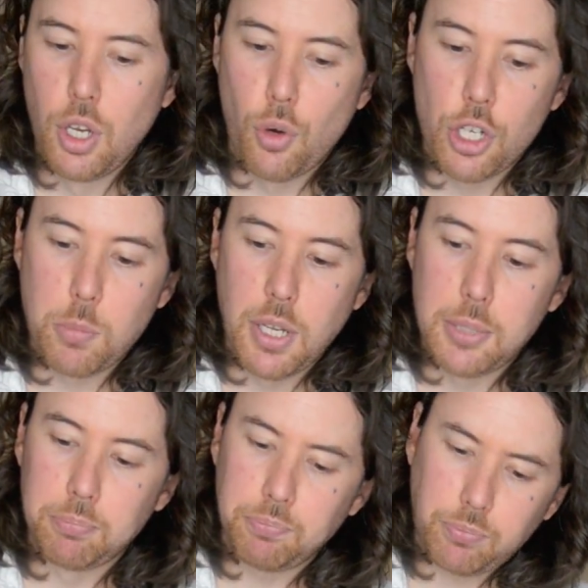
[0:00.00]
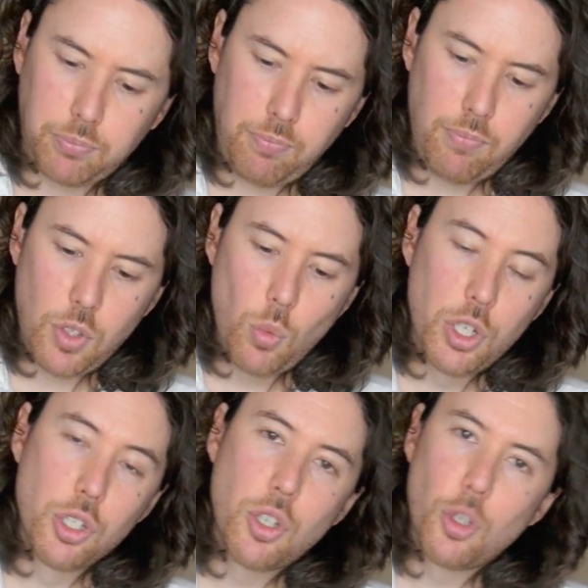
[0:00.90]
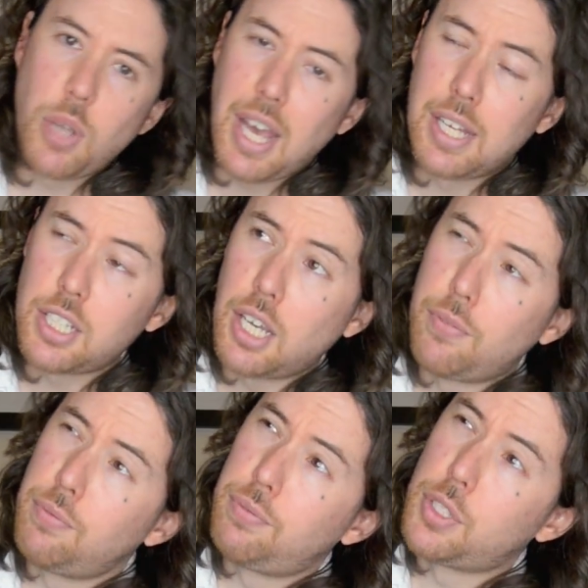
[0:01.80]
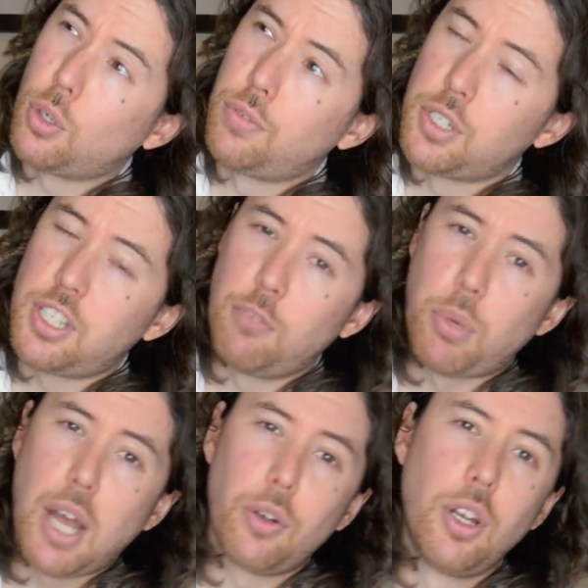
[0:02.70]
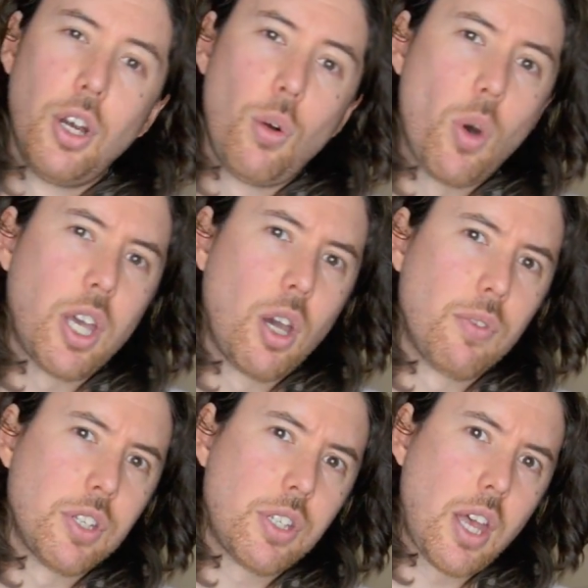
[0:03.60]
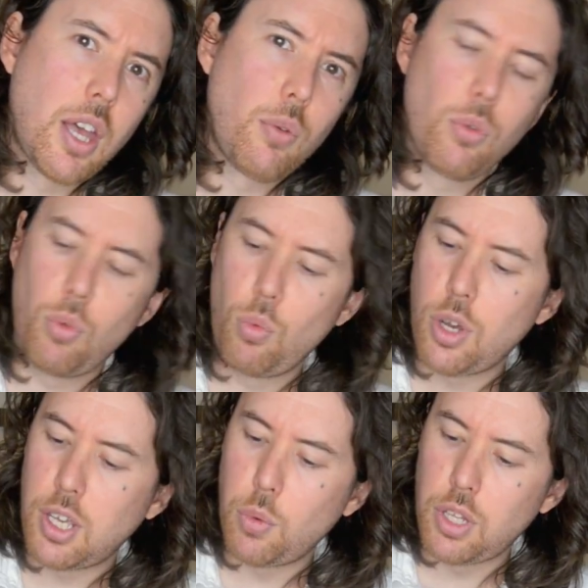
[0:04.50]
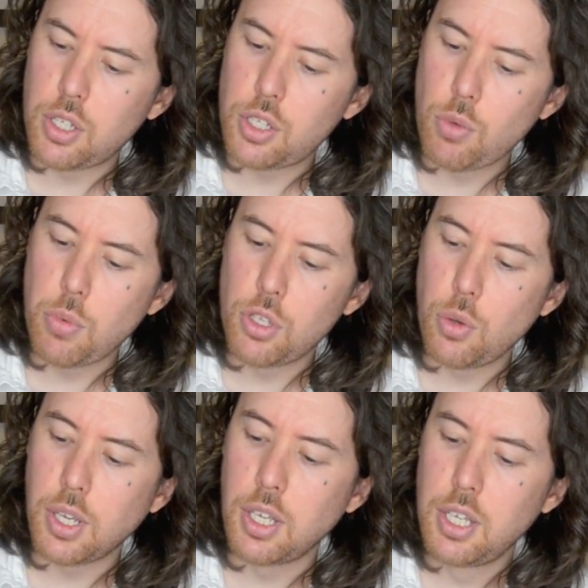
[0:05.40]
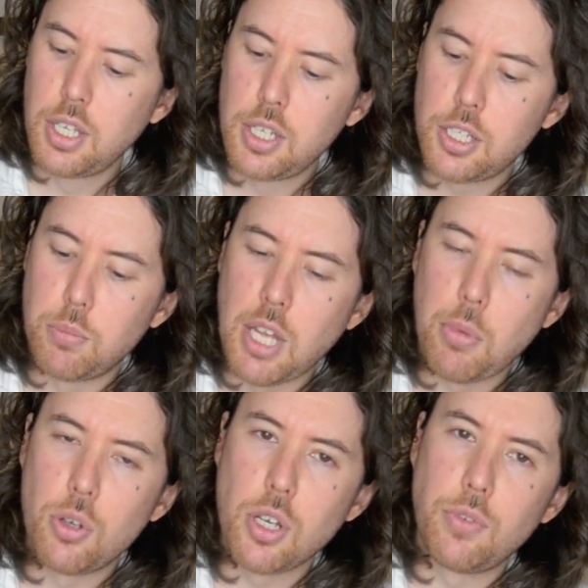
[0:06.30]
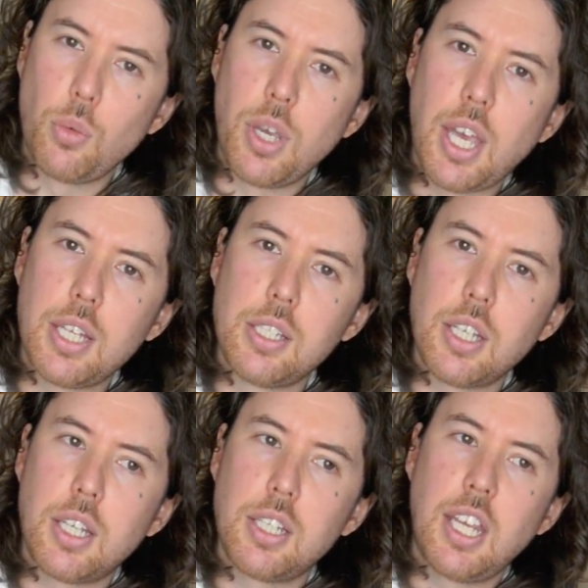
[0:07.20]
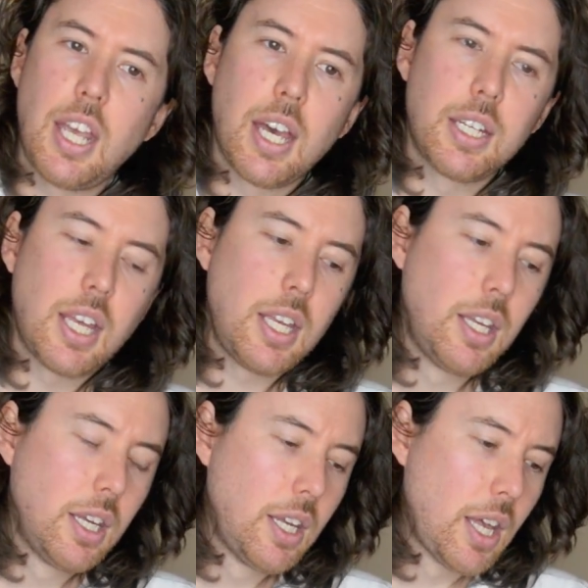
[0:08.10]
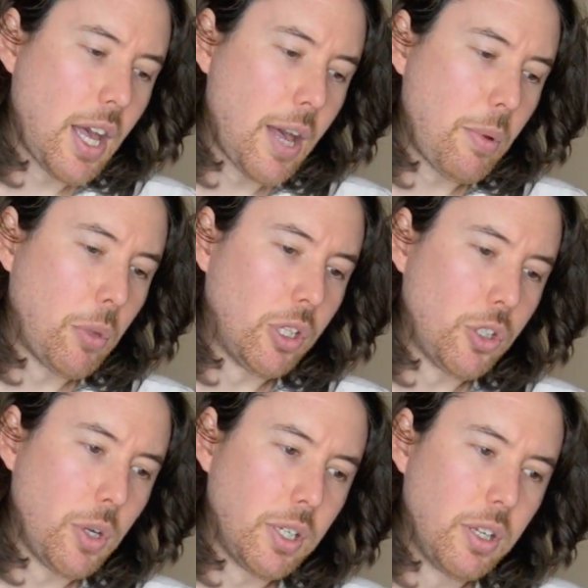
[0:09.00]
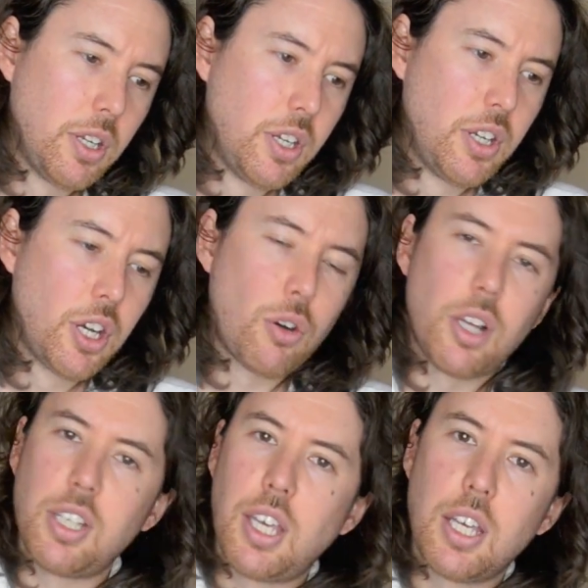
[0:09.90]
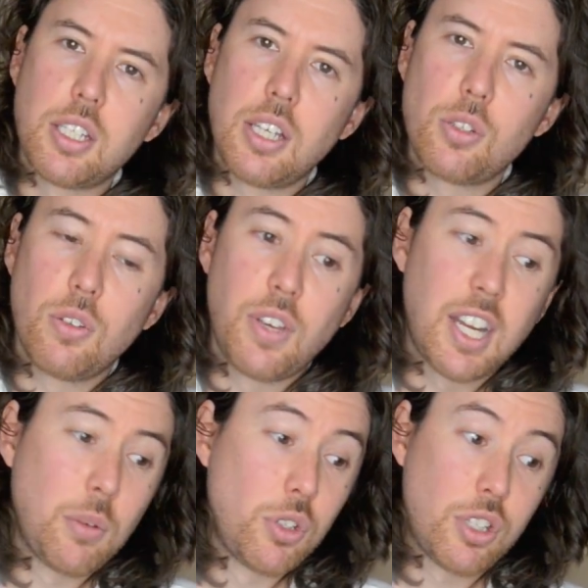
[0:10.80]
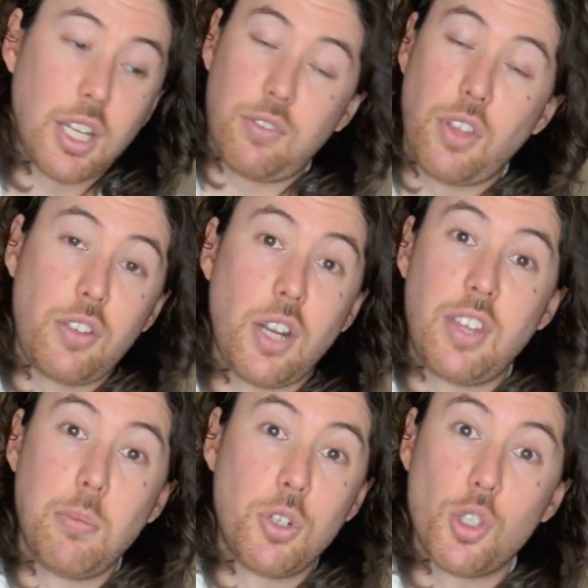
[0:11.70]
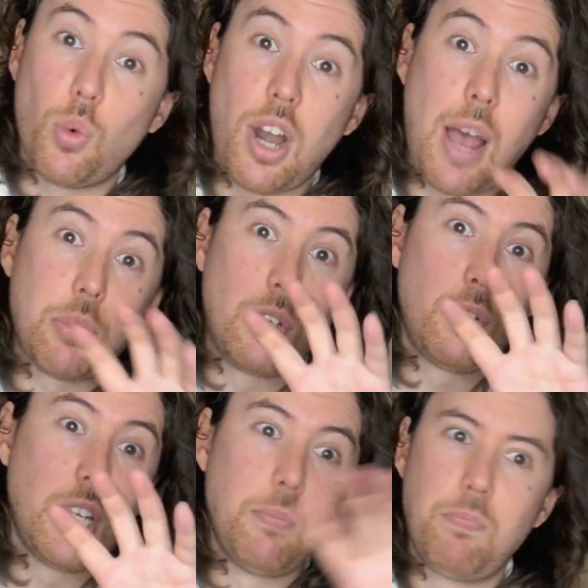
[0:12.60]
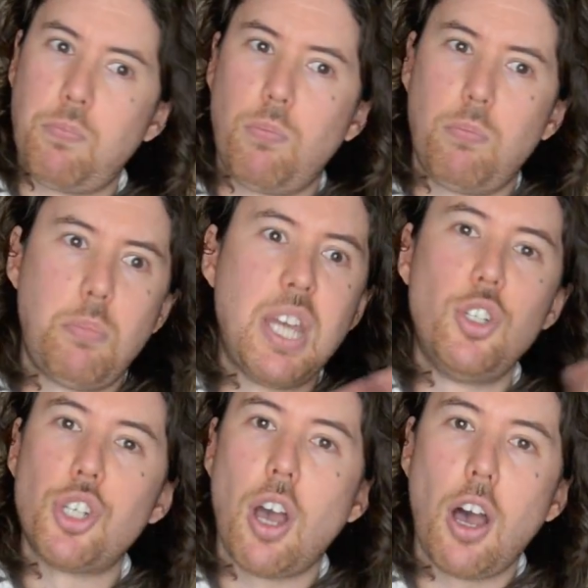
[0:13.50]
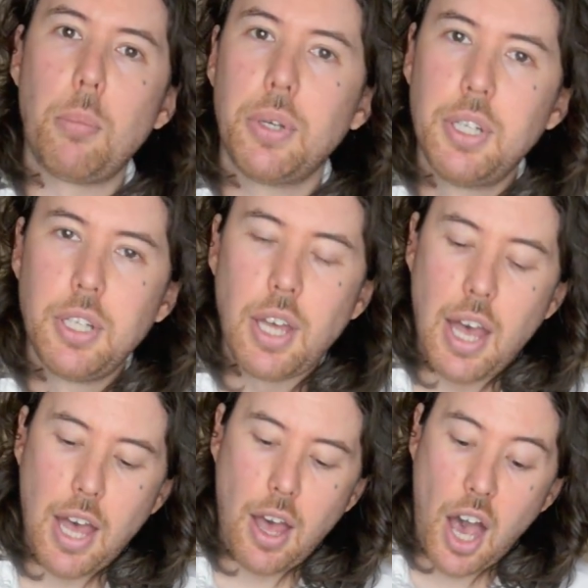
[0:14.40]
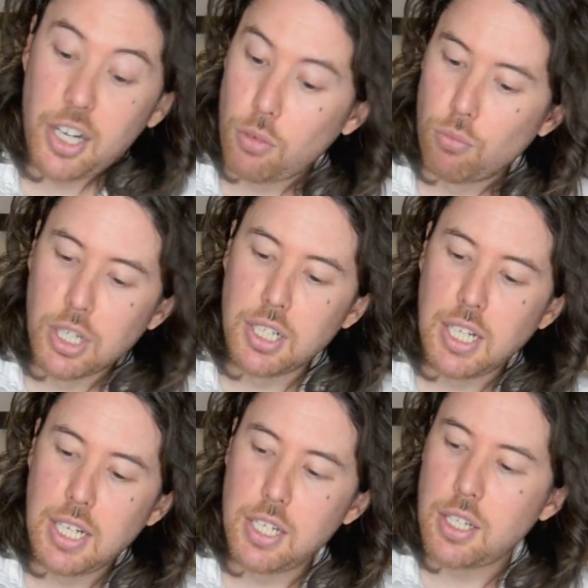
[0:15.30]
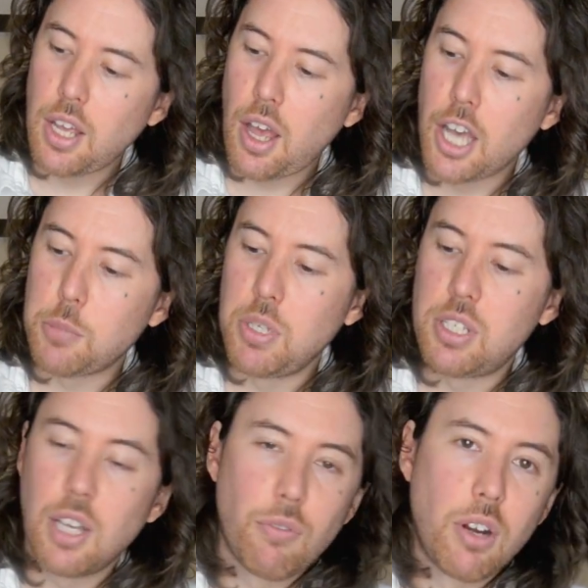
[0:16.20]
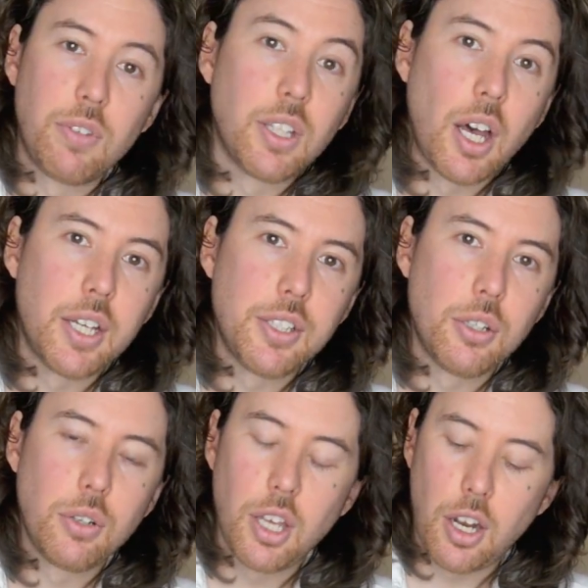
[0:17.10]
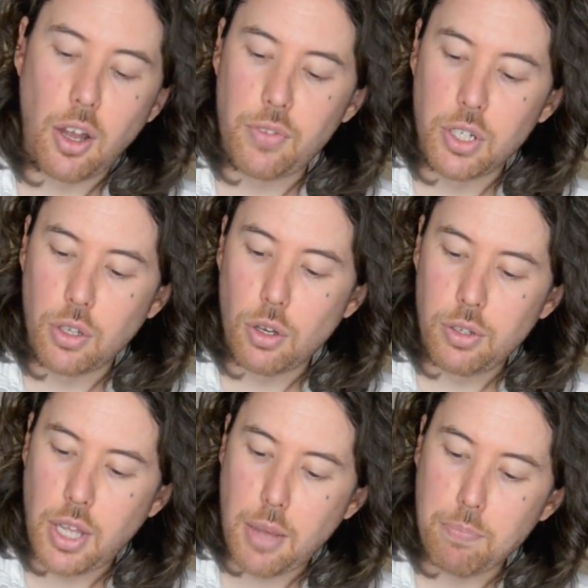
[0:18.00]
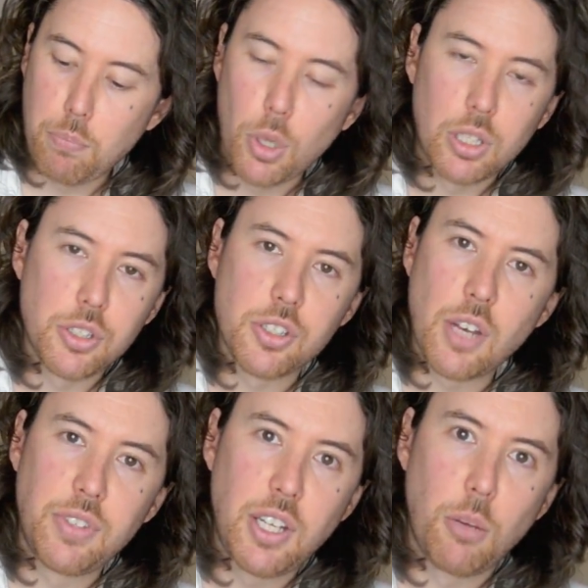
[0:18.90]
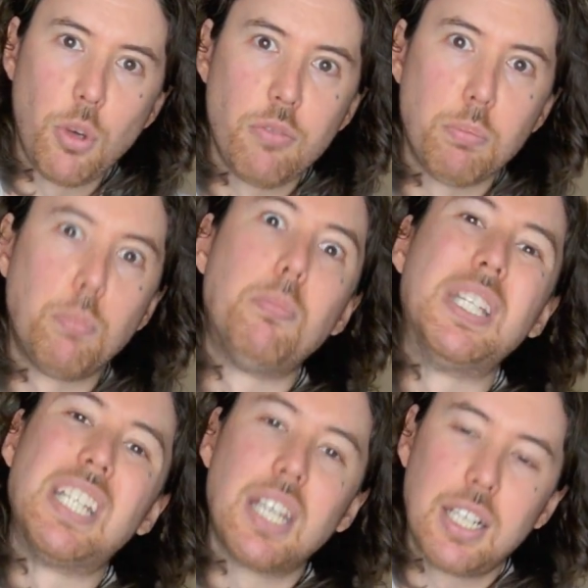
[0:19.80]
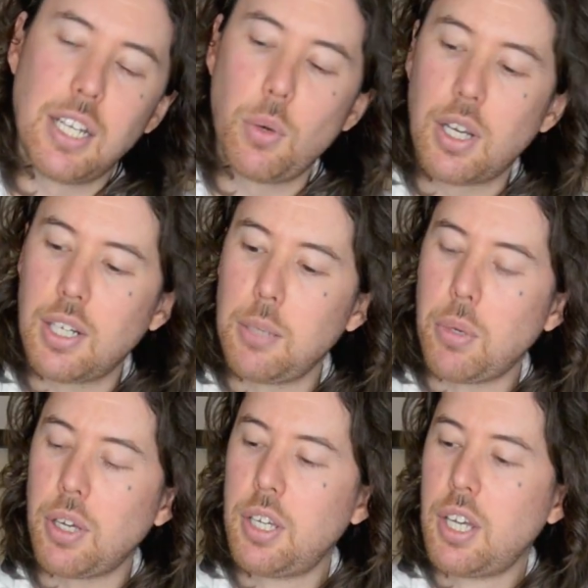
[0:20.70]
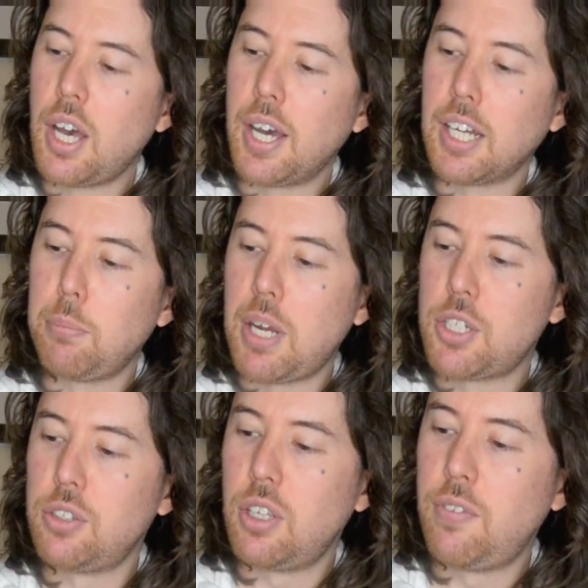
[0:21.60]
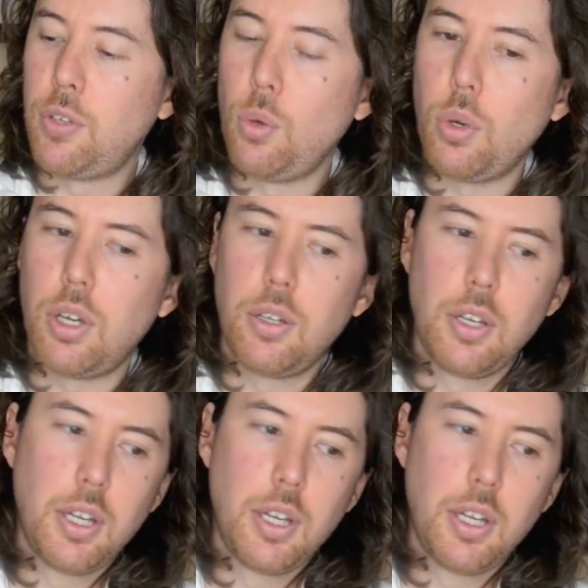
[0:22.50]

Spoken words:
crisply, which is good. We had photographer Steve Brown working on this, working with us when we were doing some demos over the weekend, and he had a model doing karate kicks and that sort of thing, and it was like that. The images were absolutely pin sharp. I don't really need high-speed sync for anything that I do. I've only got models and stuff, and they're not moving particularly quickly. But I can imagine that if you were